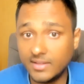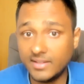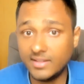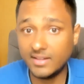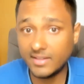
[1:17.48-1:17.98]

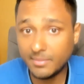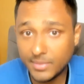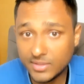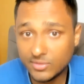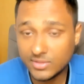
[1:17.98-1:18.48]
it can't
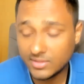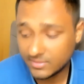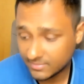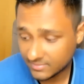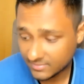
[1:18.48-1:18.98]
happen, you see.
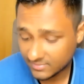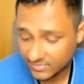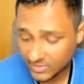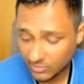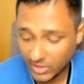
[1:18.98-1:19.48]

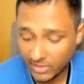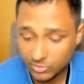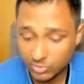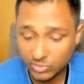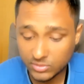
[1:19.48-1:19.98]
We have
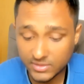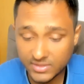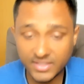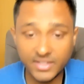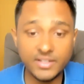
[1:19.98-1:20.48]
to
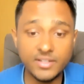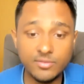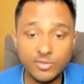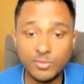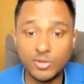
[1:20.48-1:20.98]
surrender
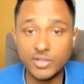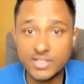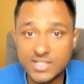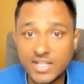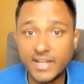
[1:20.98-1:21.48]
from our
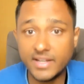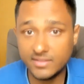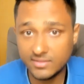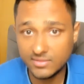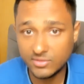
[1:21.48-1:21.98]
insight
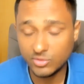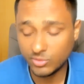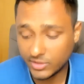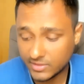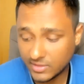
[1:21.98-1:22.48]
to
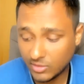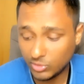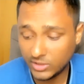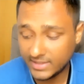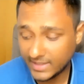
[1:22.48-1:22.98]
Krishna.
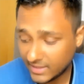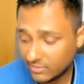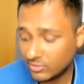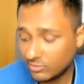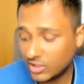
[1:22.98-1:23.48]
Only then
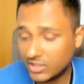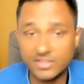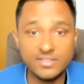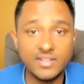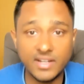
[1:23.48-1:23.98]
we will
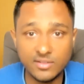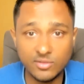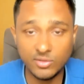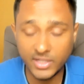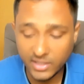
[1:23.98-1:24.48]
understand,
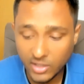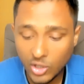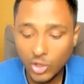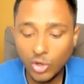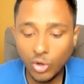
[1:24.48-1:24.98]
all right?
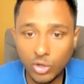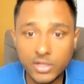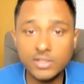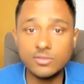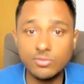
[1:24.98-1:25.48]
Or
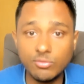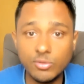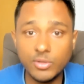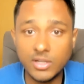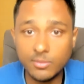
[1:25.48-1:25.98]
else we will
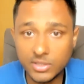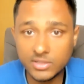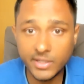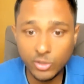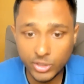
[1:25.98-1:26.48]
become a
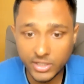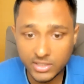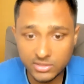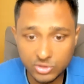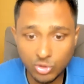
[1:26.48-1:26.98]

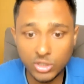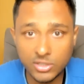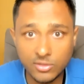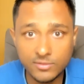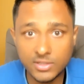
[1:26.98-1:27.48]
theoretical
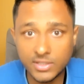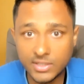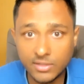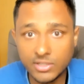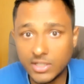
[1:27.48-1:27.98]
scholar of the
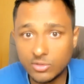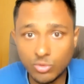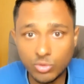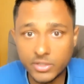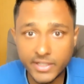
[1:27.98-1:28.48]
Gita. We can
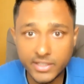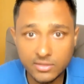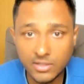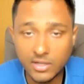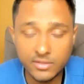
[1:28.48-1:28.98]
quote ten,
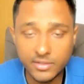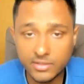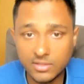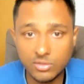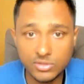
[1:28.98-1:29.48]
one hundred
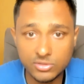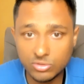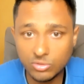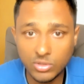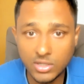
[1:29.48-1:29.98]
thousand
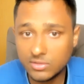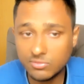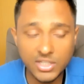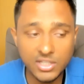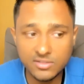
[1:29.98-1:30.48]
shlokas.
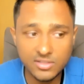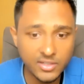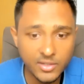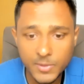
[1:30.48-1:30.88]
We can say,